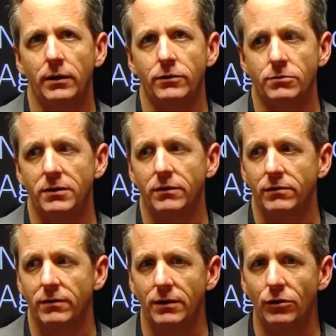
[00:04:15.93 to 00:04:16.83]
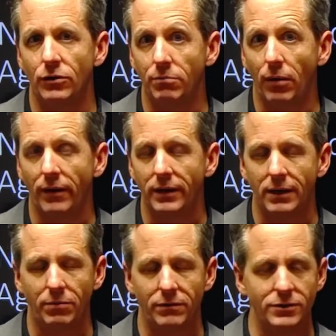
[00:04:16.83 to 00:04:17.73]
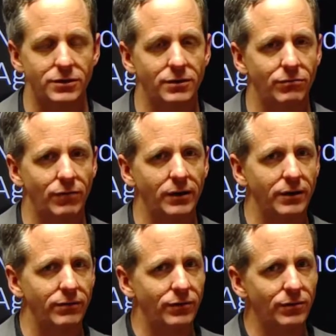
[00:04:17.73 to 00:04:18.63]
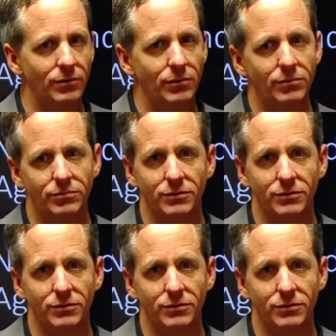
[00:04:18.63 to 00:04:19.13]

tremendously good bargaining position relative to